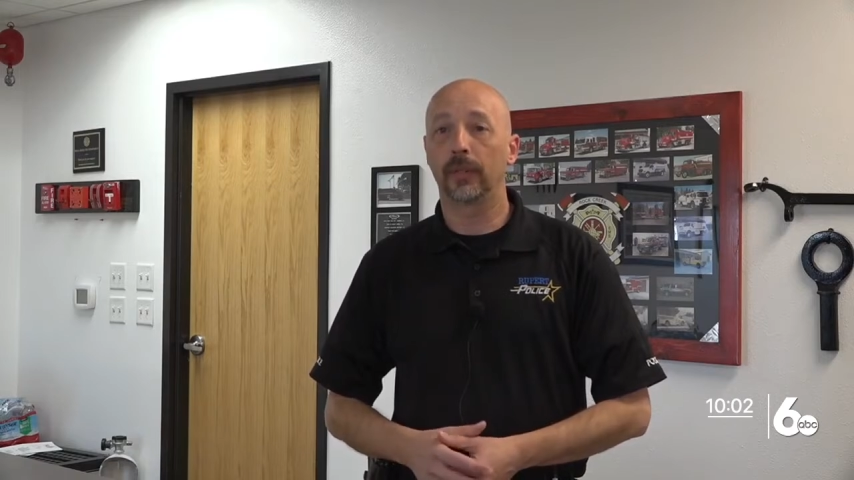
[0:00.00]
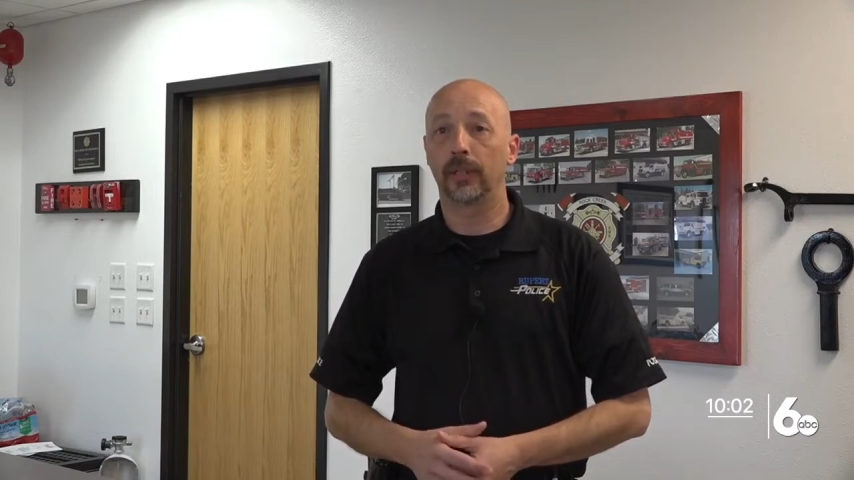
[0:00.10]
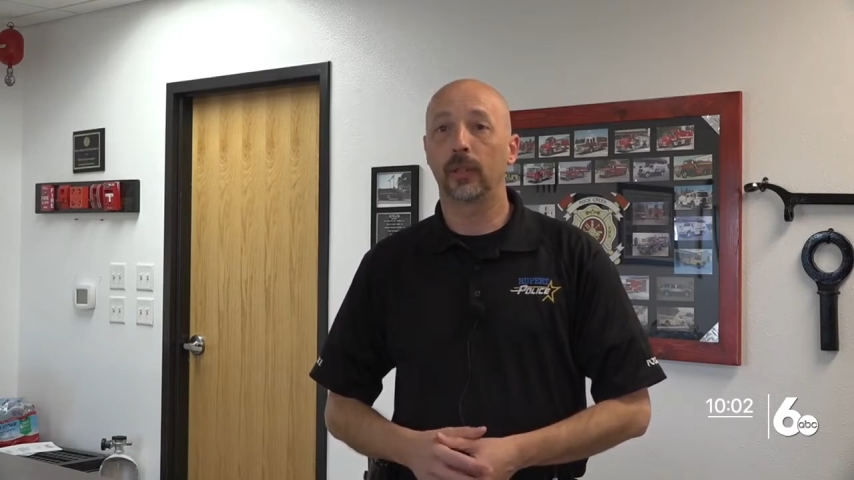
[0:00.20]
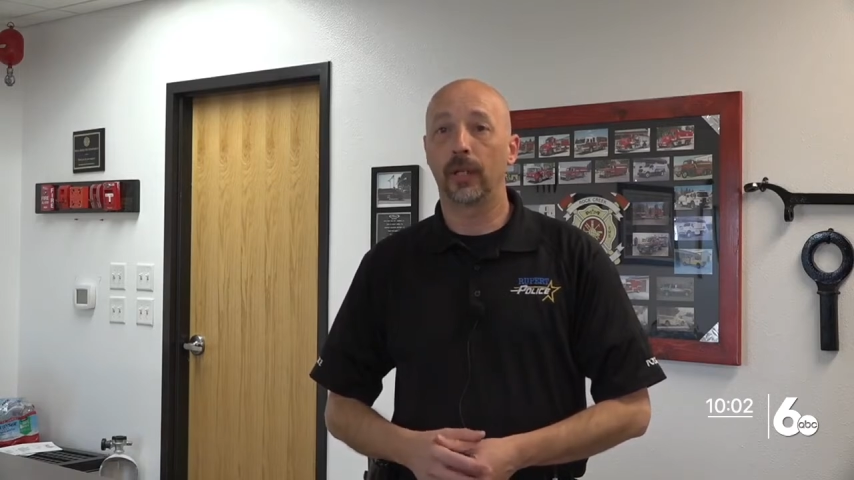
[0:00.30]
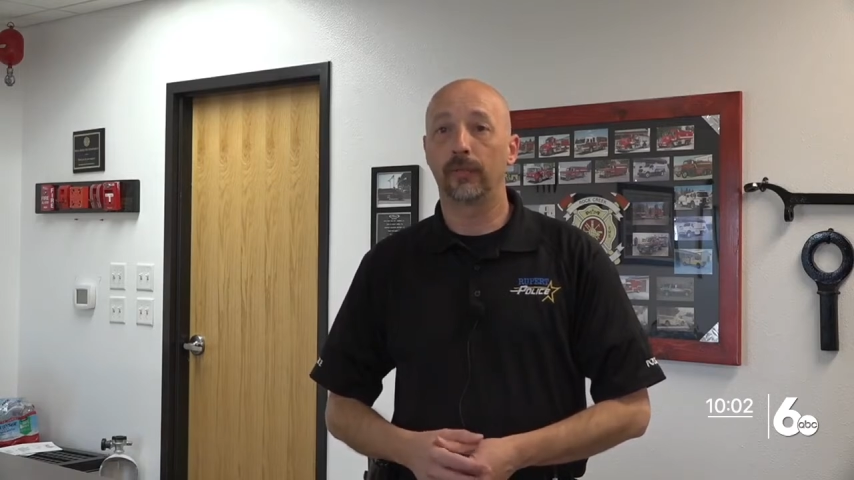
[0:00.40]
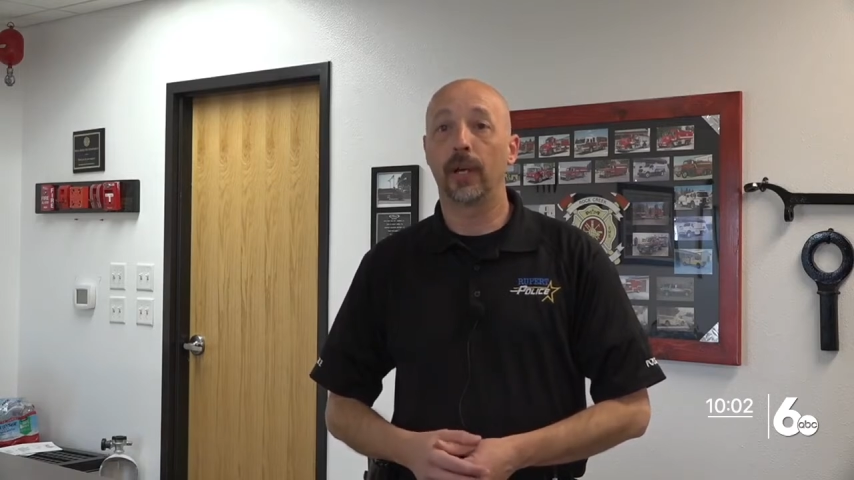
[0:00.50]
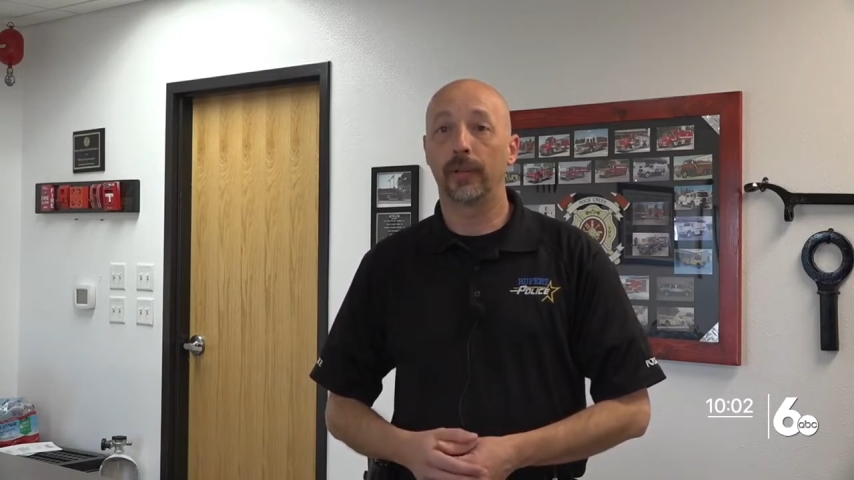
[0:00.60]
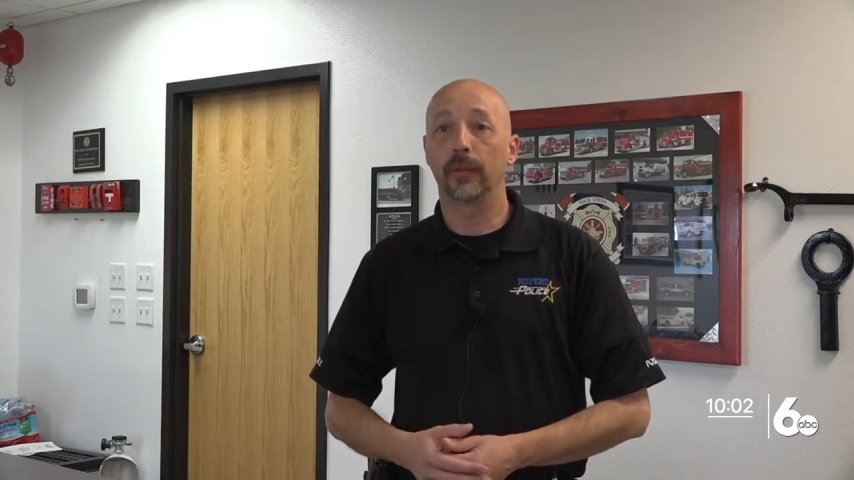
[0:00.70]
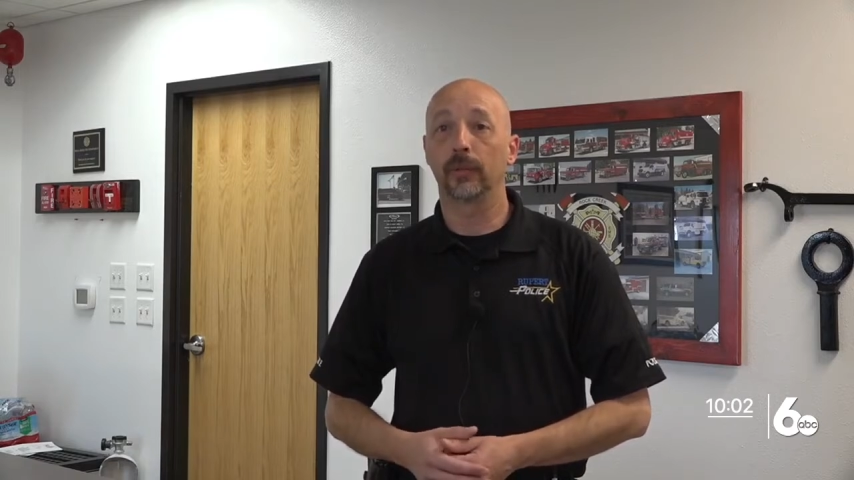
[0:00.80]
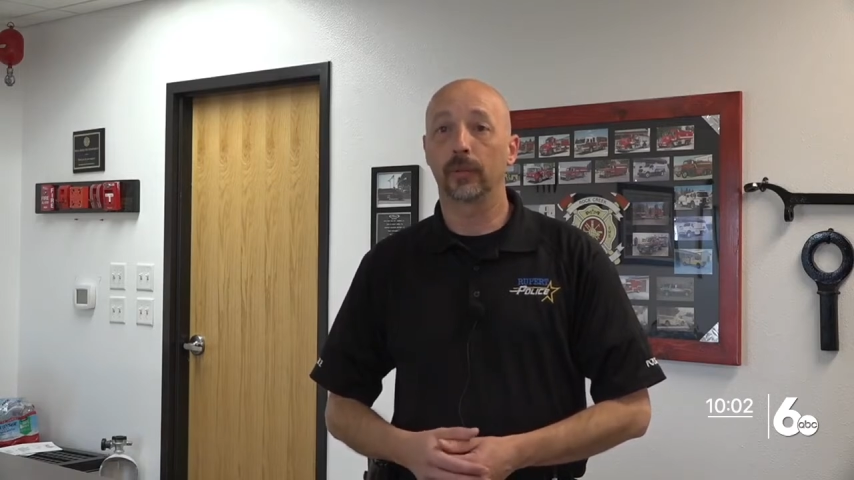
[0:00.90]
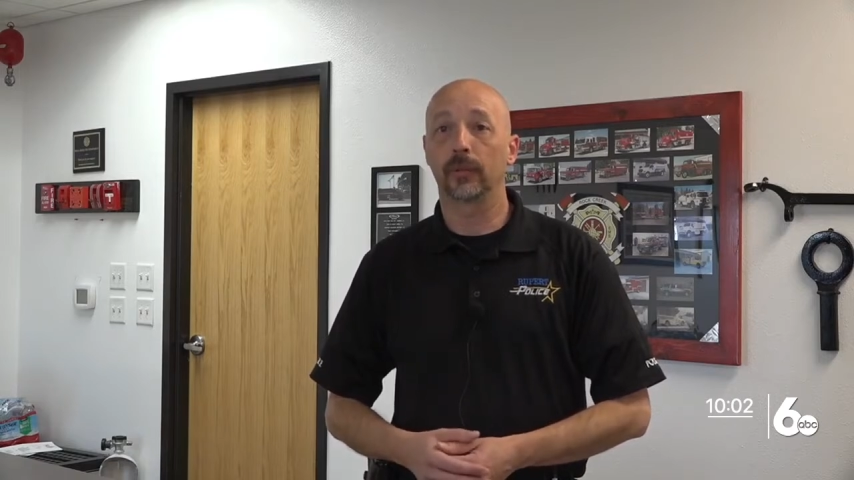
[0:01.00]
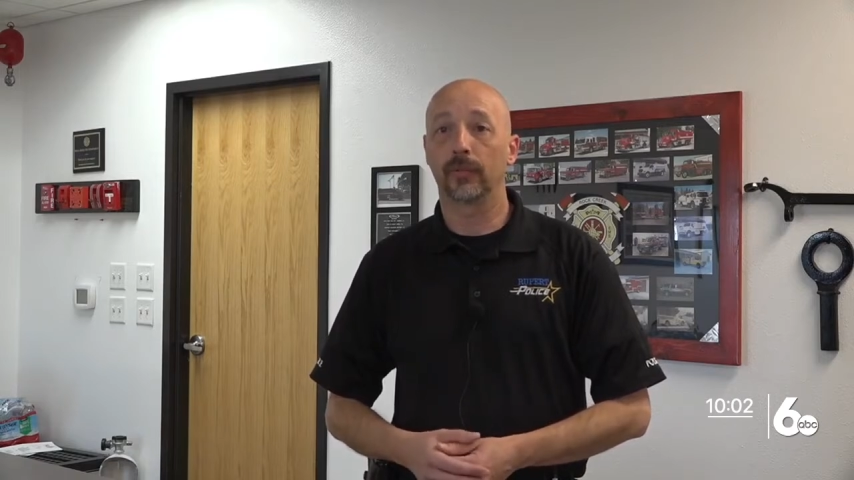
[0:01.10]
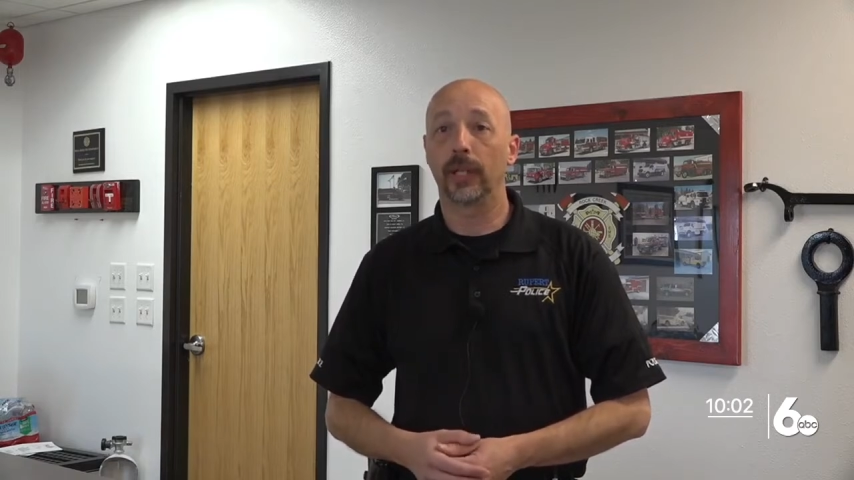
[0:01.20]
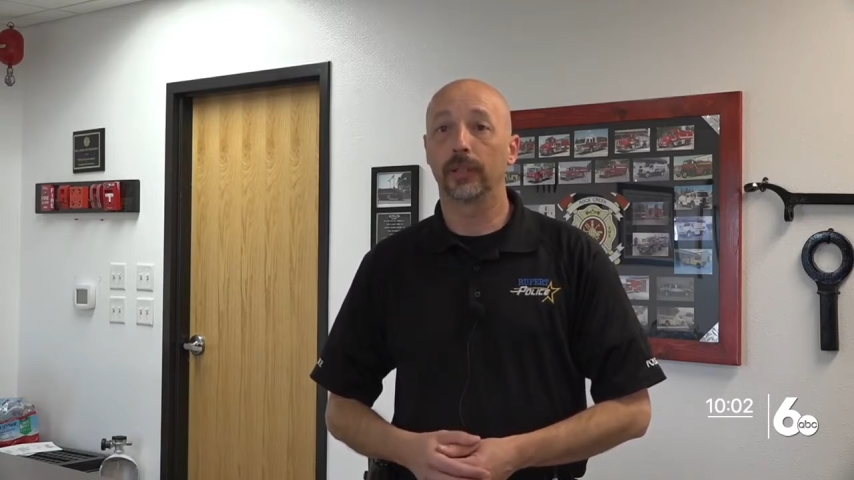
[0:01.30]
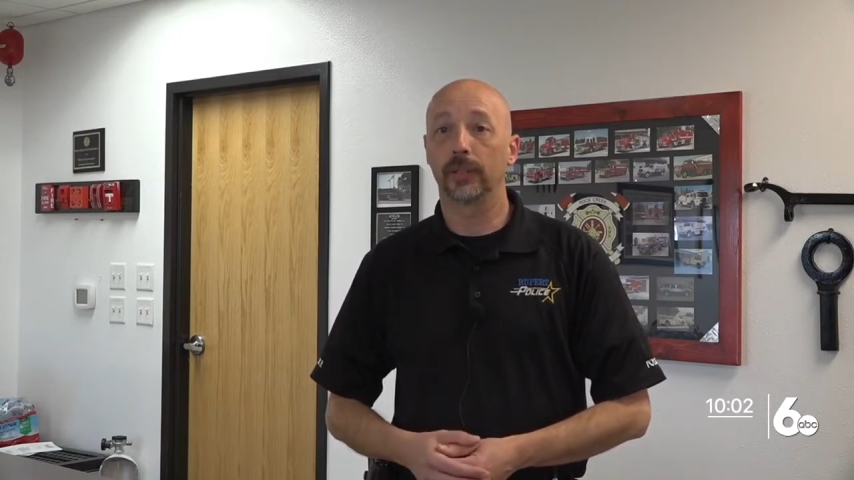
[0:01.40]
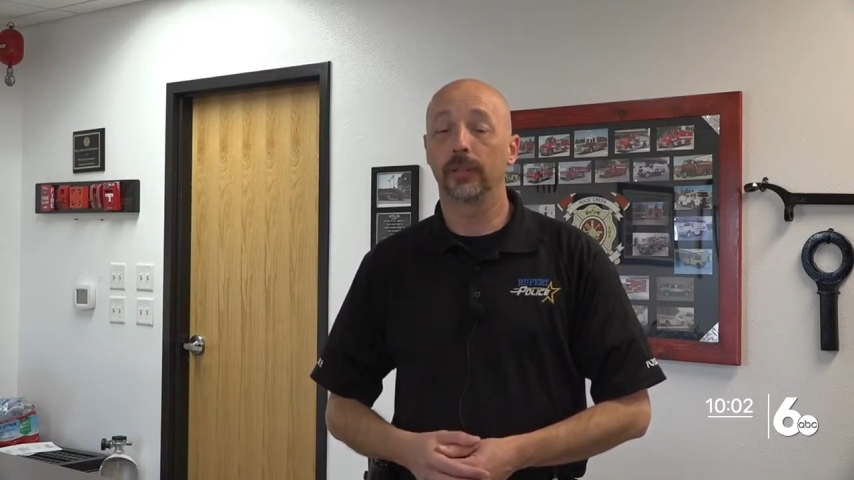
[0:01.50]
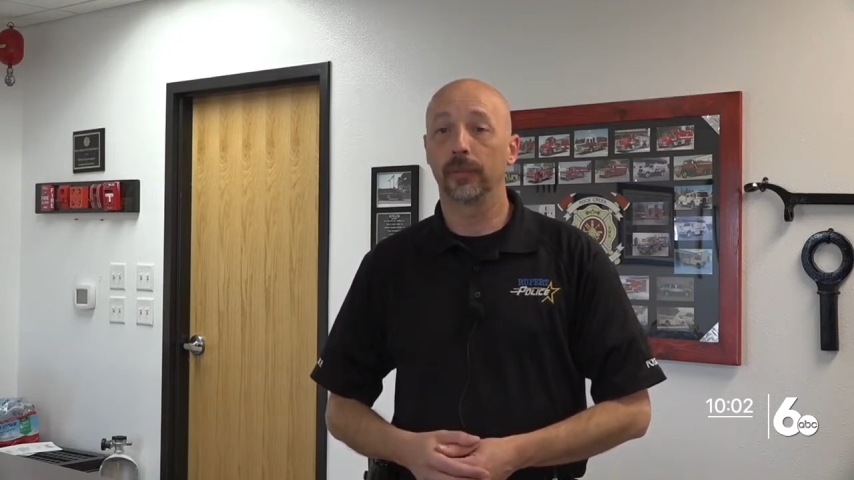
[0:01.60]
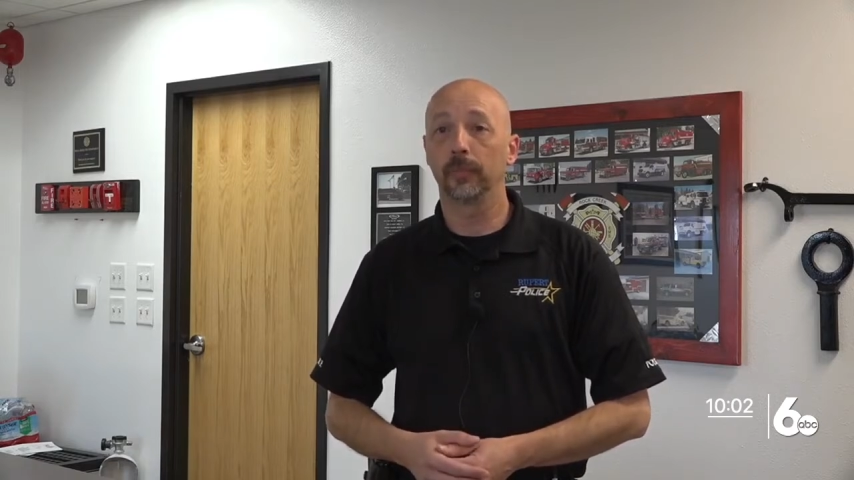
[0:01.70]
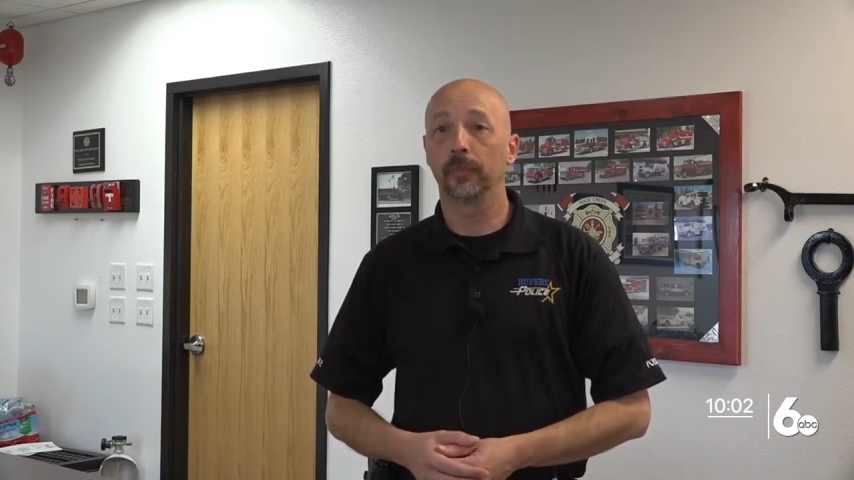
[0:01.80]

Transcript: and try to find those devices.